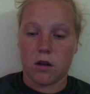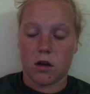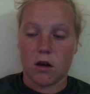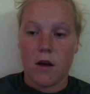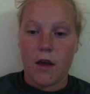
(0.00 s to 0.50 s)

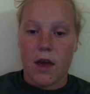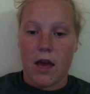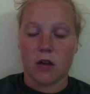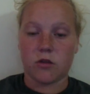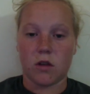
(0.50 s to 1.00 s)
the
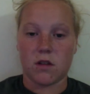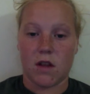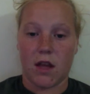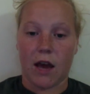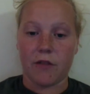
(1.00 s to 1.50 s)
Androids
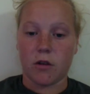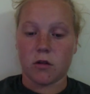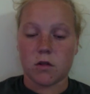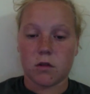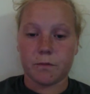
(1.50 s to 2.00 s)
and the
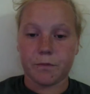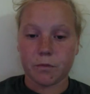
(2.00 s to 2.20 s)
iPhones.